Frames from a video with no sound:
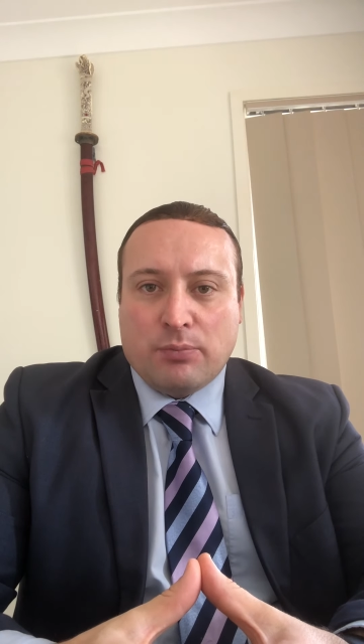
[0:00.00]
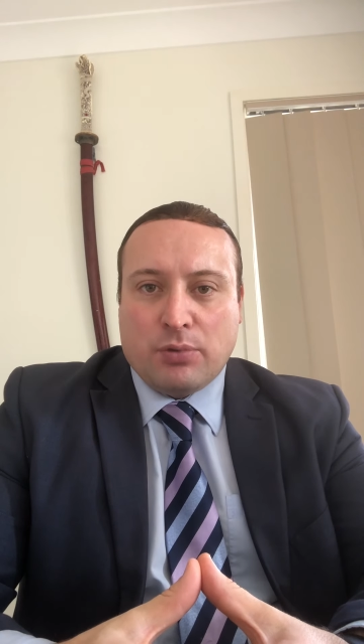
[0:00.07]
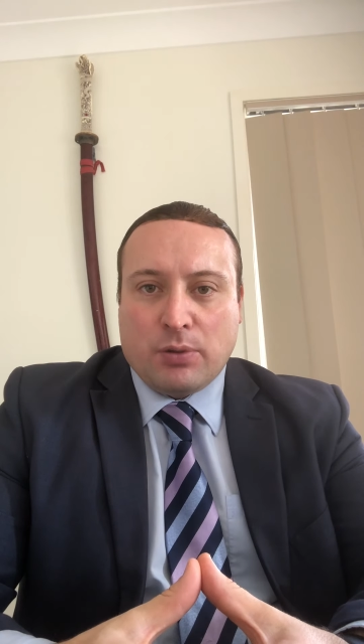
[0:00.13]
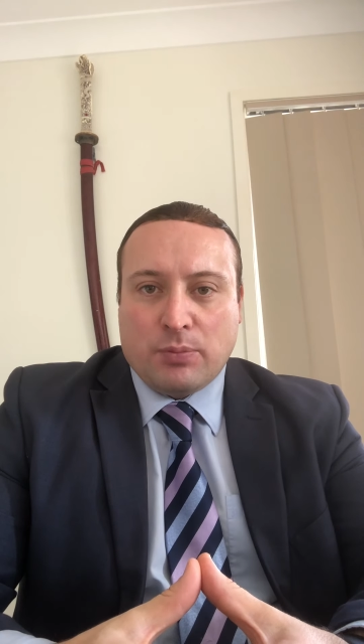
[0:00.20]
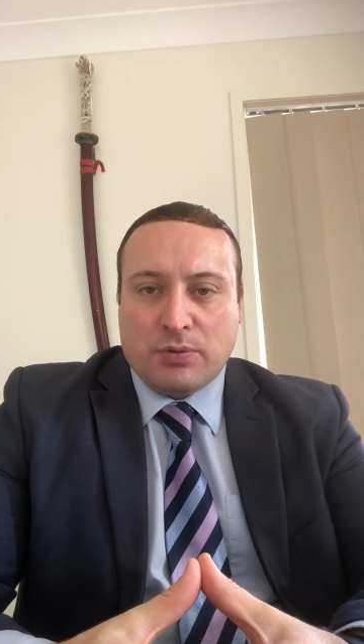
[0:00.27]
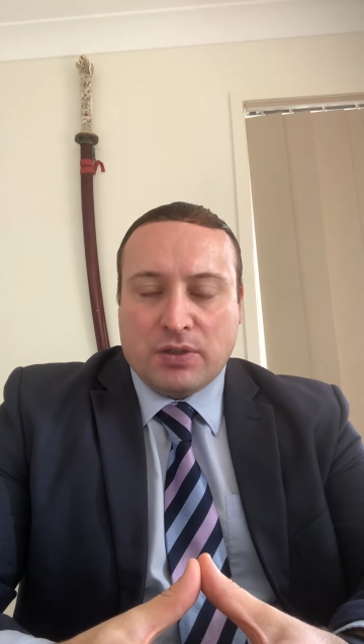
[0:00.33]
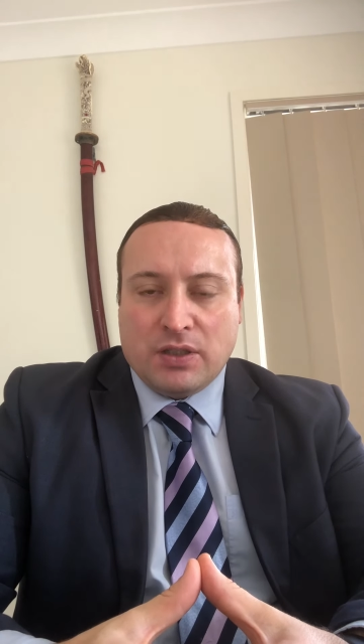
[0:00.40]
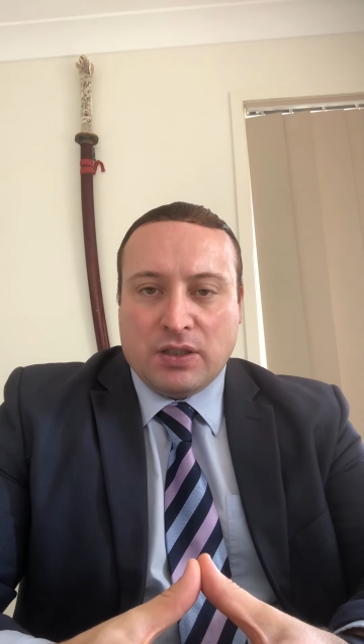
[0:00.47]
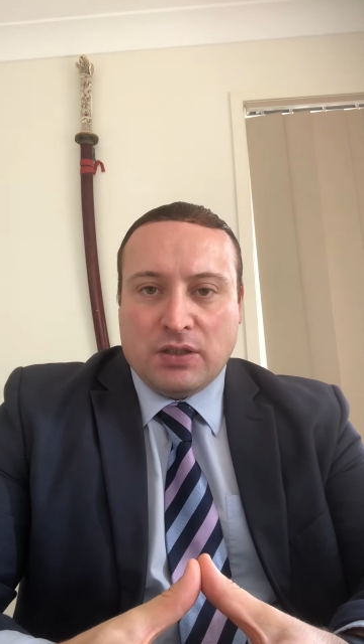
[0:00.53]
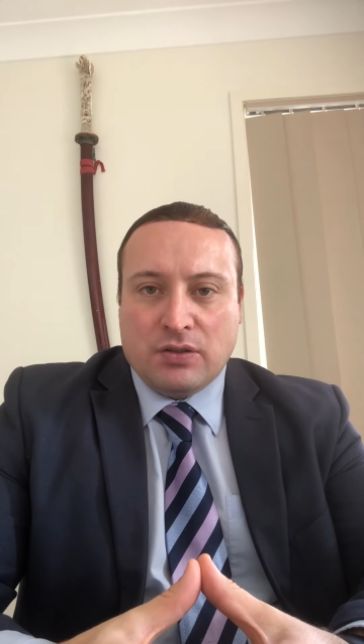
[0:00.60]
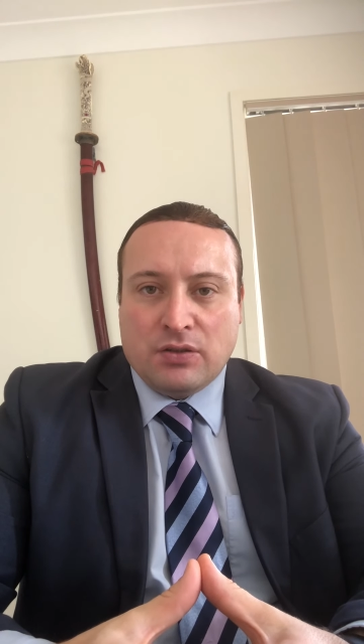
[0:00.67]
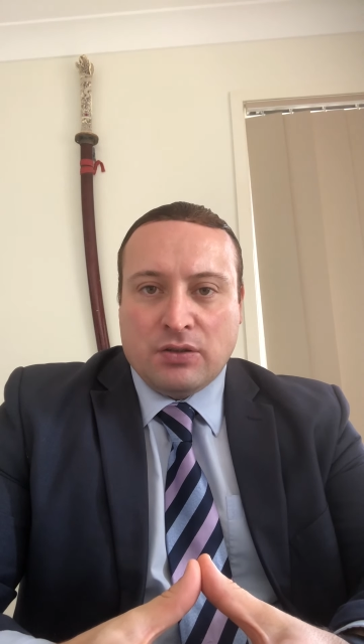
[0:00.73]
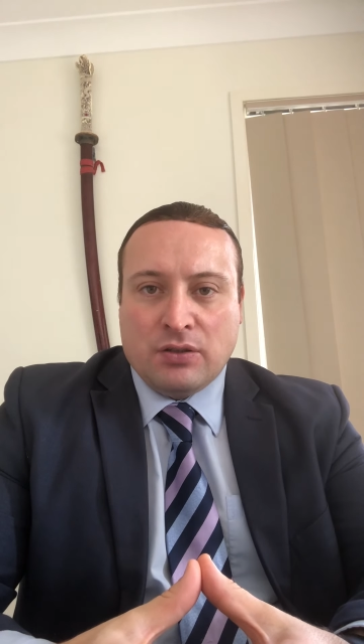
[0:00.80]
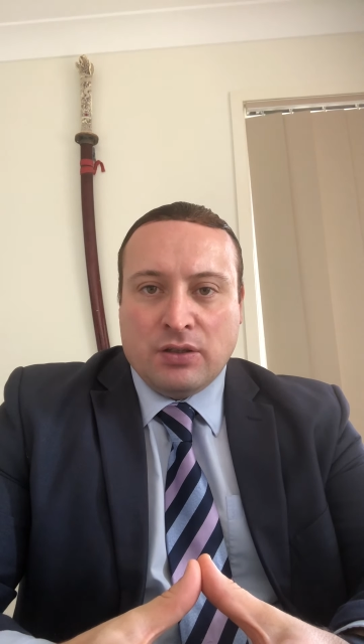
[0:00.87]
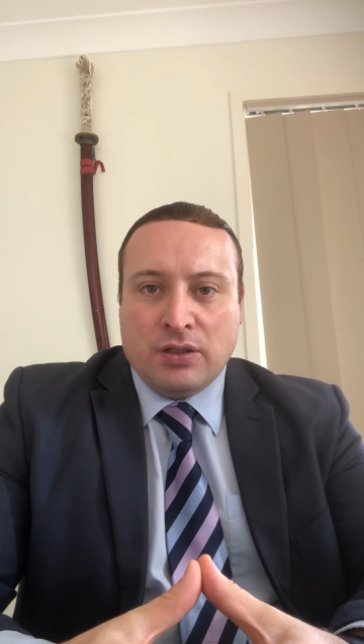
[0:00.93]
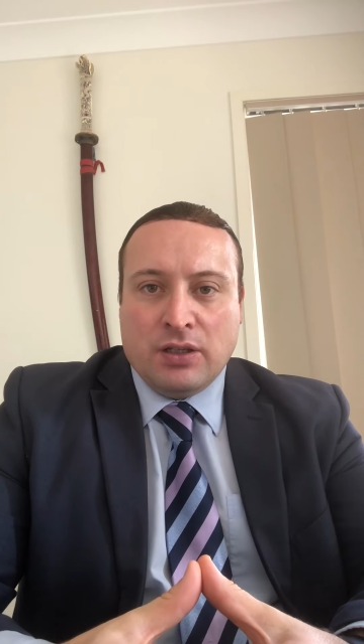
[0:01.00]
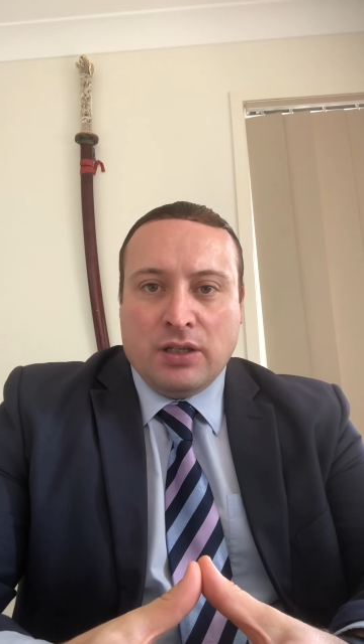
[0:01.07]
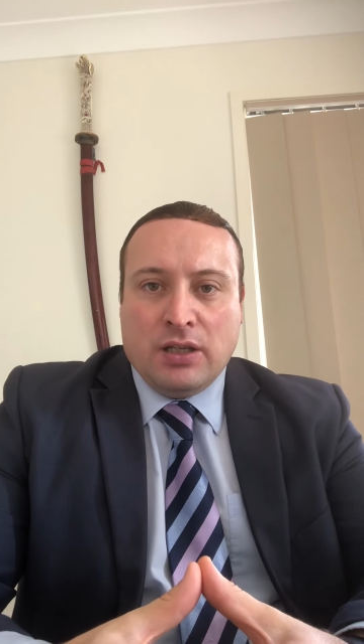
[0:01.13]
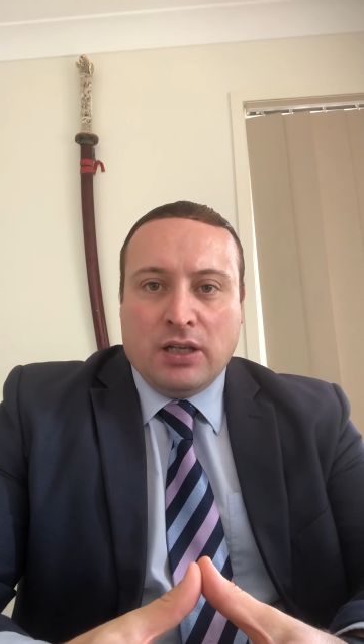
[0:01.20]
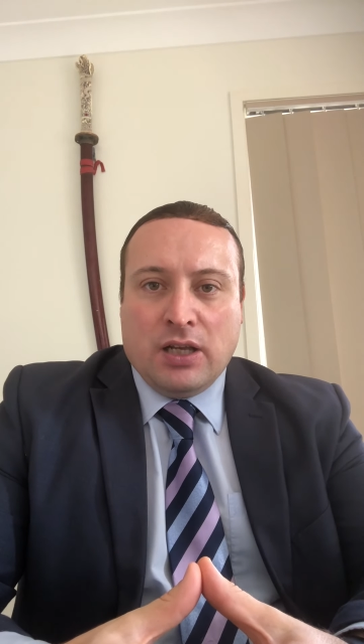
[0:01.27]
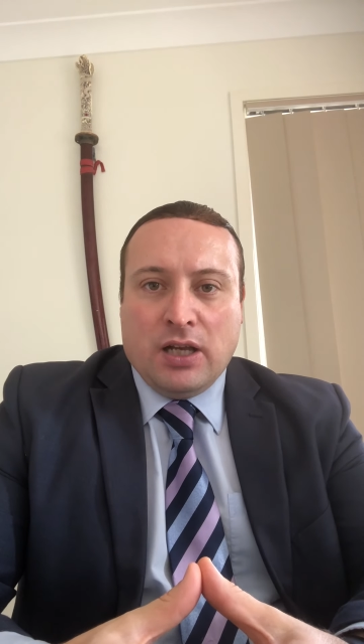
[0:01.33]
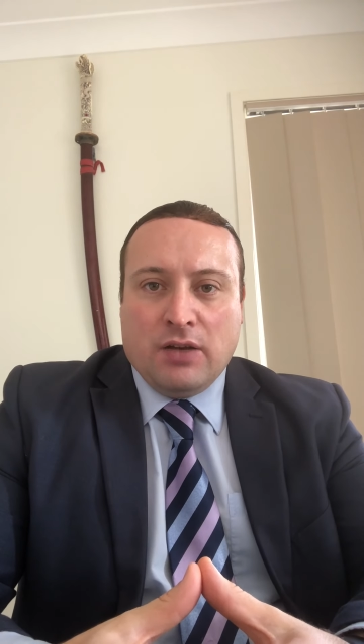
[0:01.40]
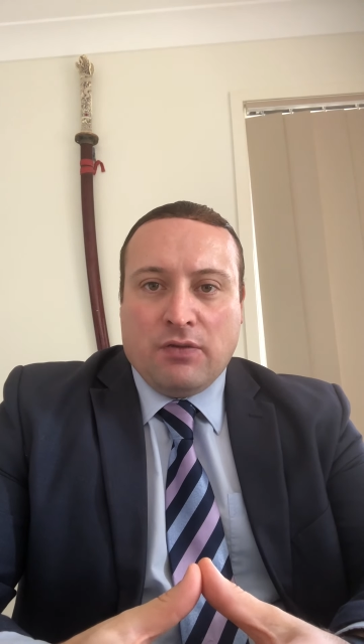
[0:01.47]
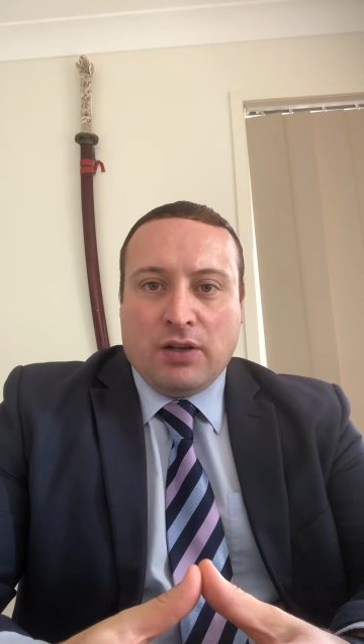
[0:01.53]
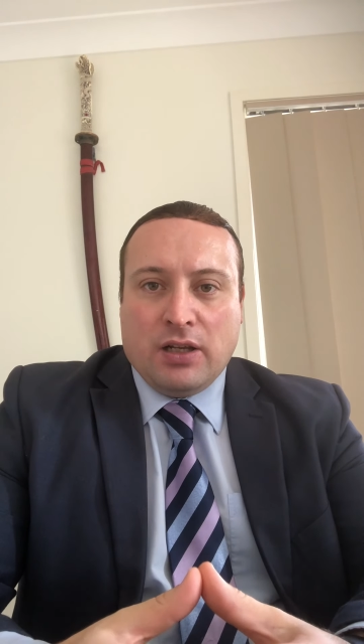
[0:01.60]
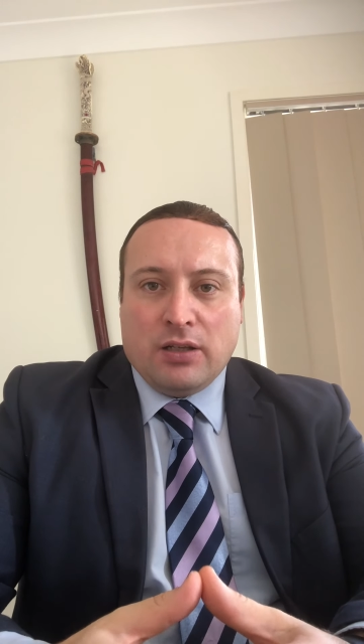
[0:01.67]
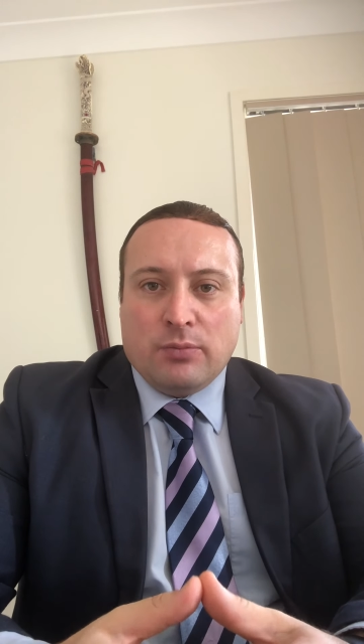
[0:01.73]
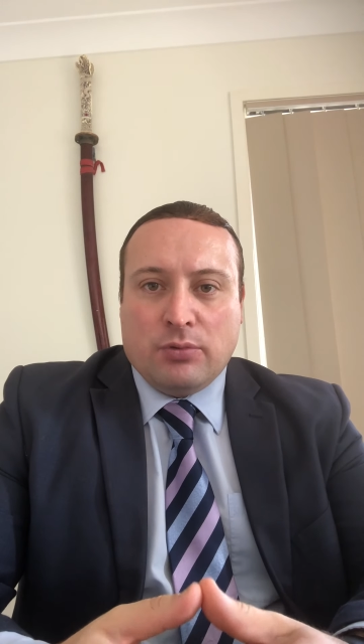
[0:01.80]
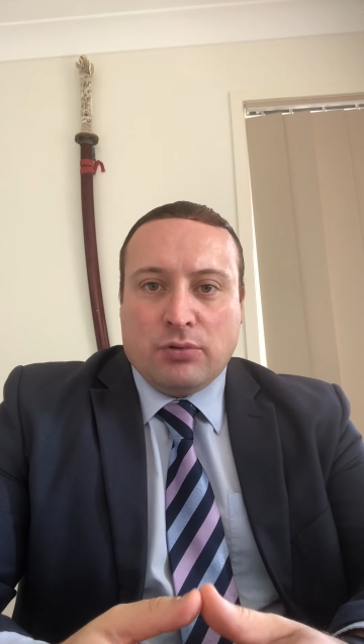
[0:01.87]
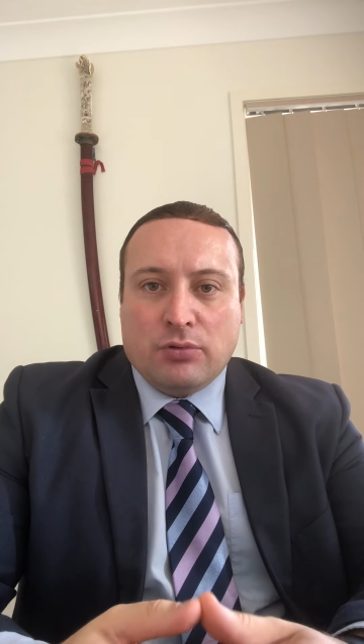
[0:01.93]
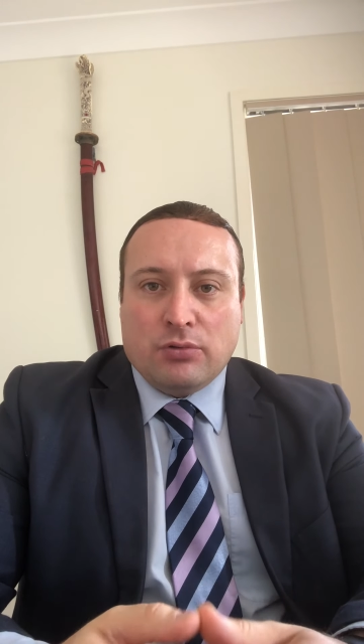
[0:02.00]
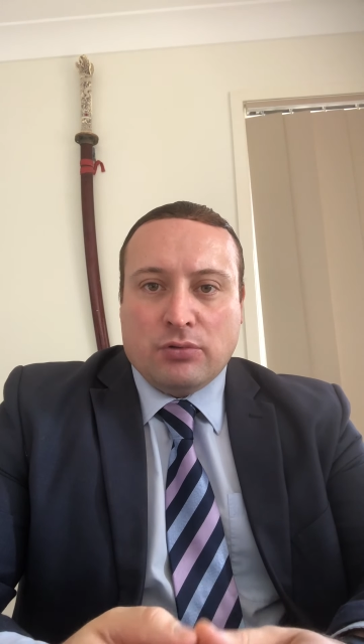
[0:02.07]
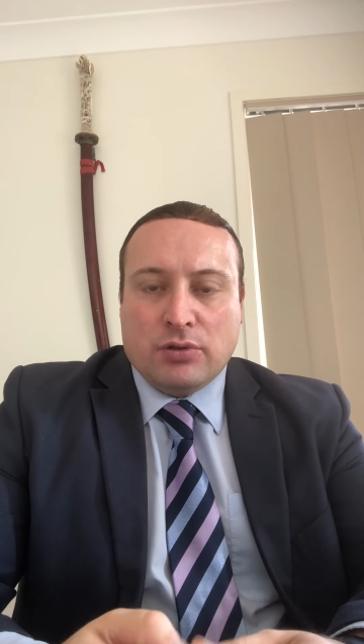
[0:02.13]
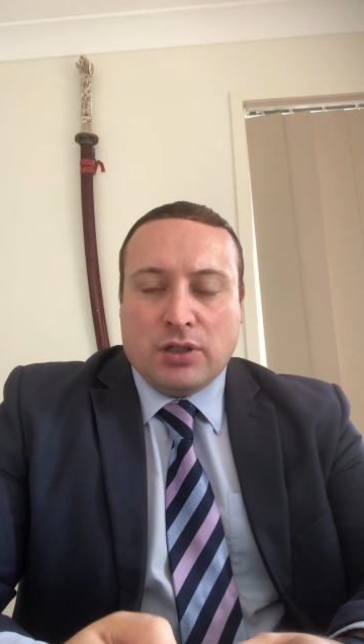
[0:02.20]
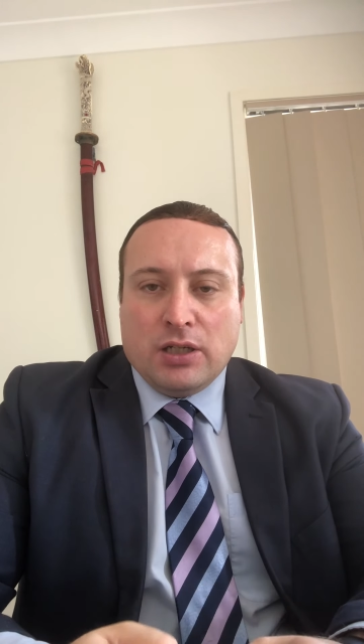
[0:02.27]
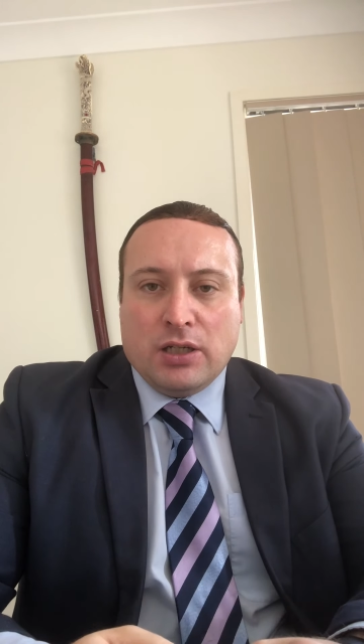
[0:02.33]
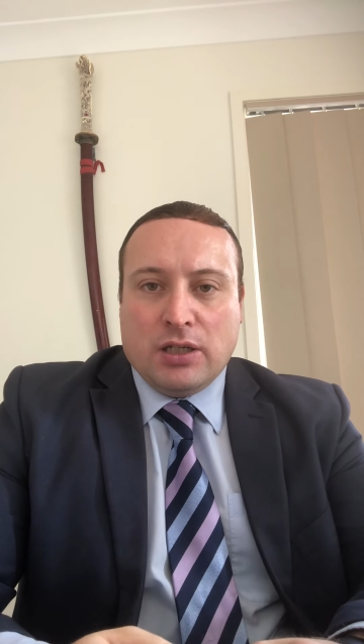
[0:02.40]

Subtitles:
properties available